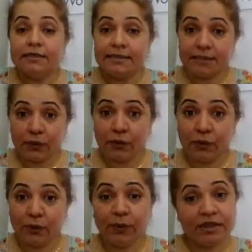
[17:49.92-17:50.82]

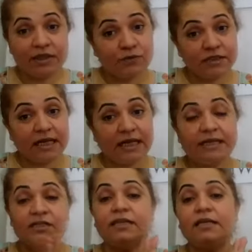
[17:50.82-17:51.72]
So this was our
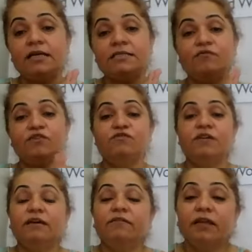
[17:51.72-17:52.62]
literacy class in which
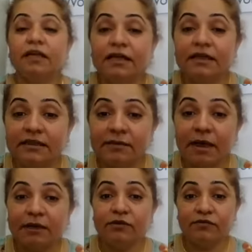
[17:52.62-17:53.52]
we have learned
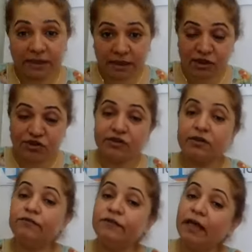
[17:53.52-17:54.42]
about the
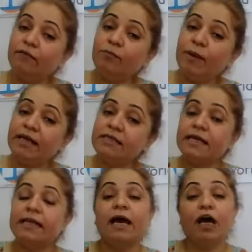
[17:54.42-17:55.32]
recognition of the alphabets,
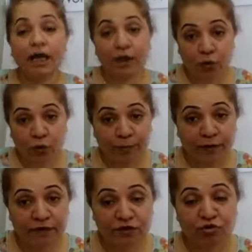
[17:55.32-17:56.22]
and I hope
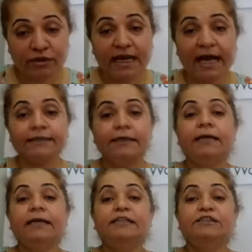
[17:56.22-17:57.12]
you've enjoyed that.
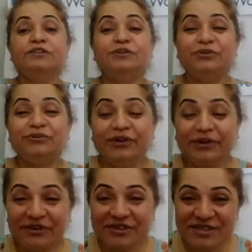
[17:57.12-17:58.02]
So we'll be
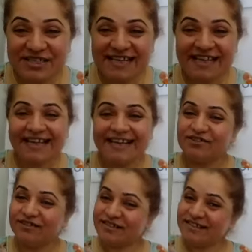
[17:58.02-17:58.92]
going to see
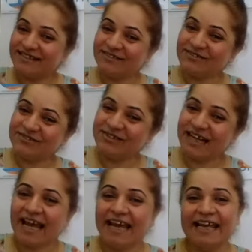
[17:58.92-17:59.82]
each other
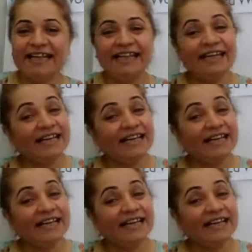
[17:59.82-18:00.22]
soon in the